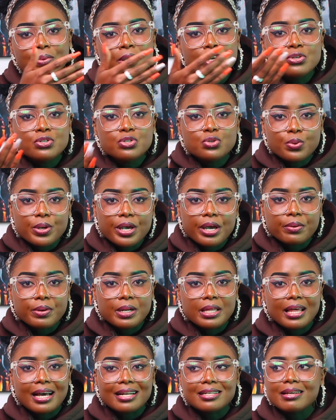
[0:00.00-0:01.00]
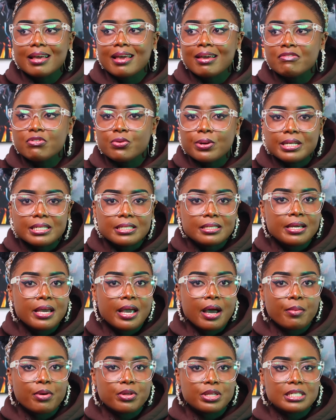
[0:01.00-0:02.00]
We are used to hearing that. Everyone is
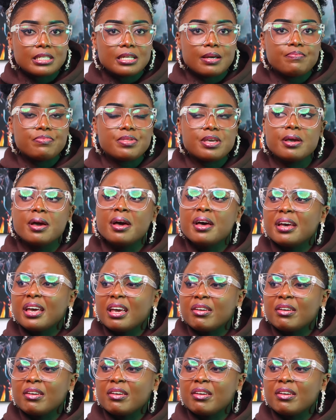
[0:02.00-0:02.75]
singing about the same thing.